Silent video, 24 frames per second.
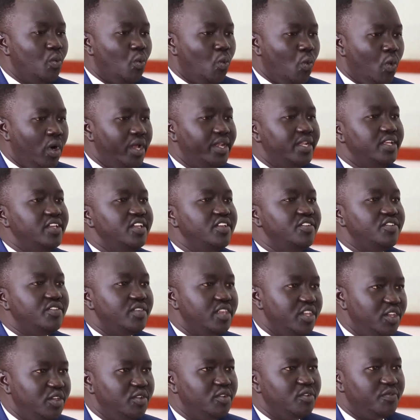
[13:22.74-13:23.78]
What is
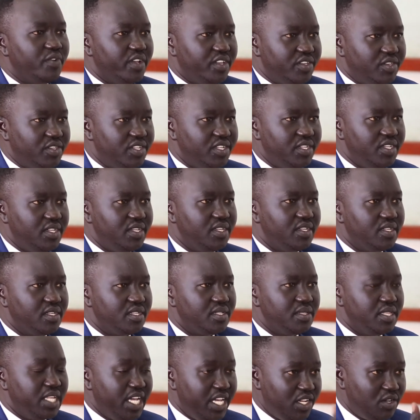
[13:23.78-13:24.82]
the university
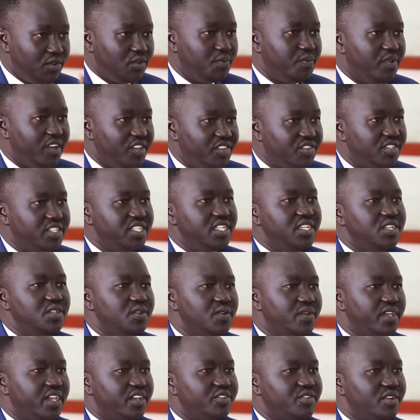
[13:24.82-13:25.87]

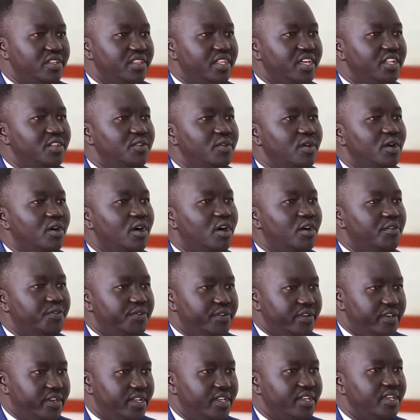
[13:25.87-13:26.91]
education that you are
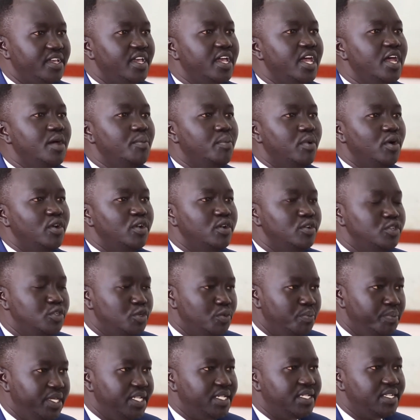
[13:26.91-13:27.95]
offering able
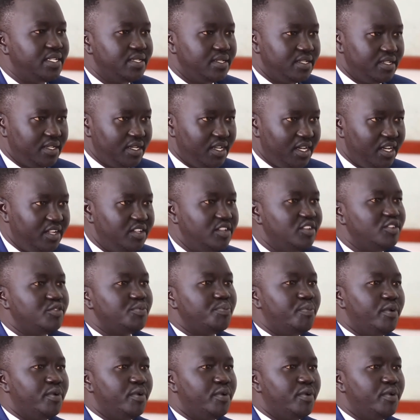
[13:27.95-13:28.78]
to meet at this